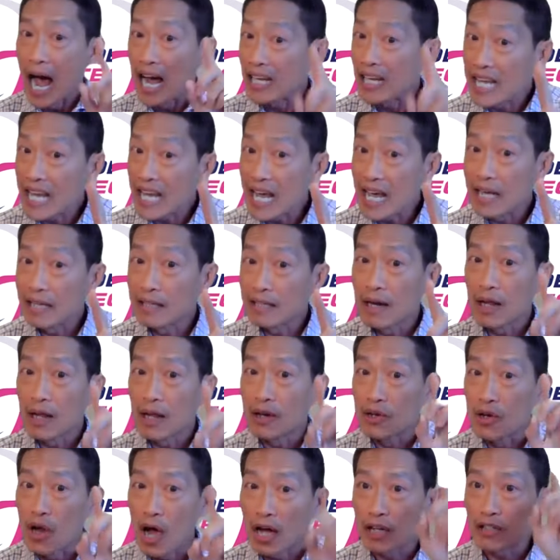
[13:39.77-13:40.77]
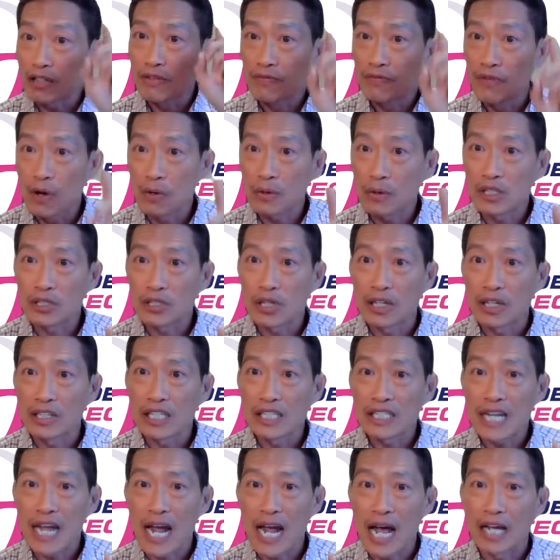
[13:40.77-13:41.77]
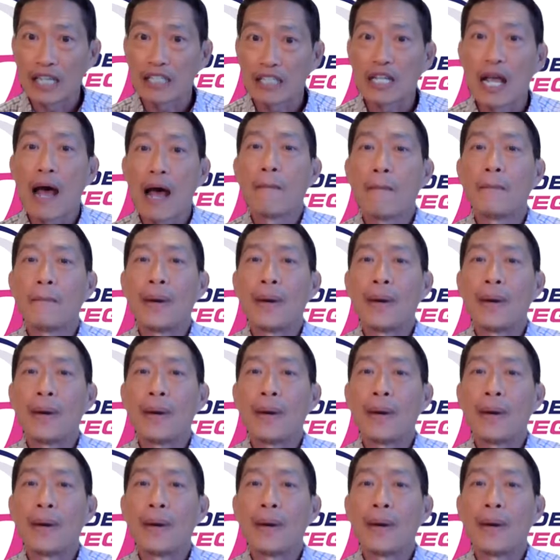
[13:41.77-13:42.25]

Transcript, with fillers: Again, not to focus on the task,